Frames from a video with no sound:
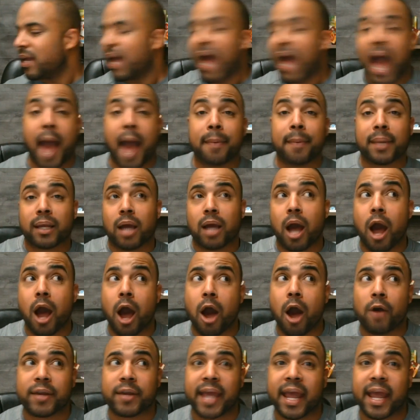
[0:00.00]
I'm like,
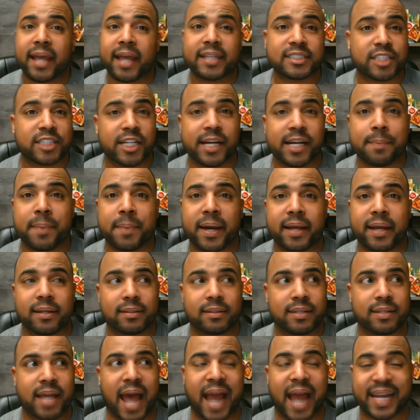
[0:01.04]
oh, okay, it's good, but
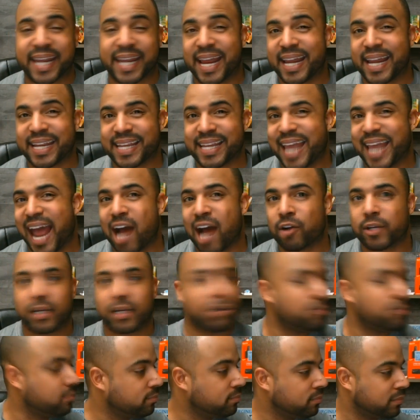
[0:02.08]
I can't count
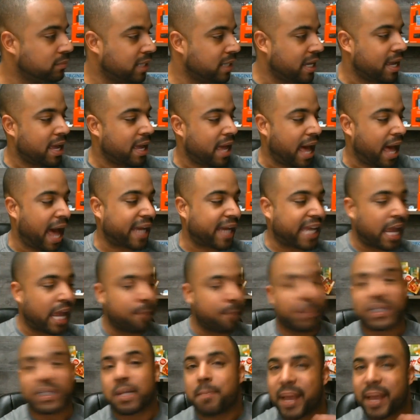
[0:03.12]
it. I
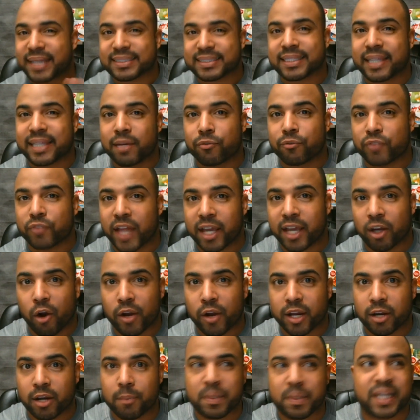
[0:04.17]
can't put the Mexican flag
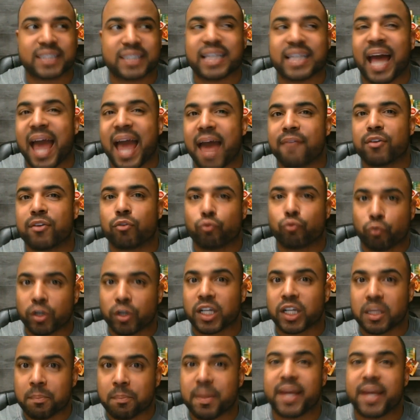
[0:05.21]
on here because I haven't
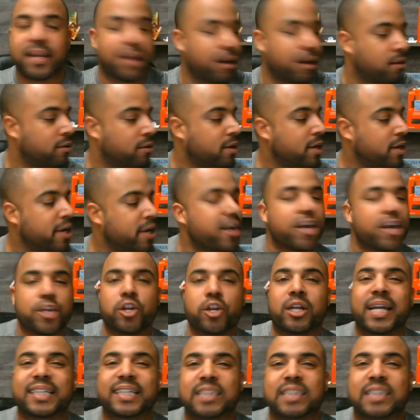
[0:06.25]
really been there. You
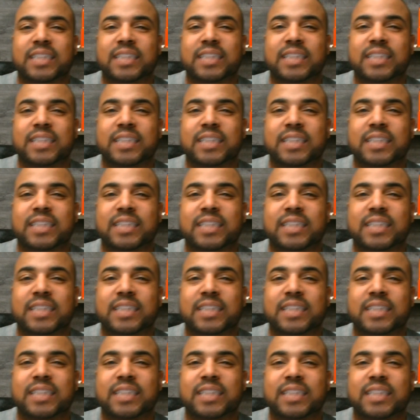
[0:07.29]
know, like some people say, I don't
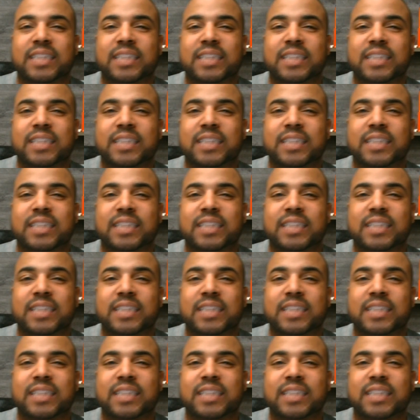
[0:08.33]
count a country unless I take a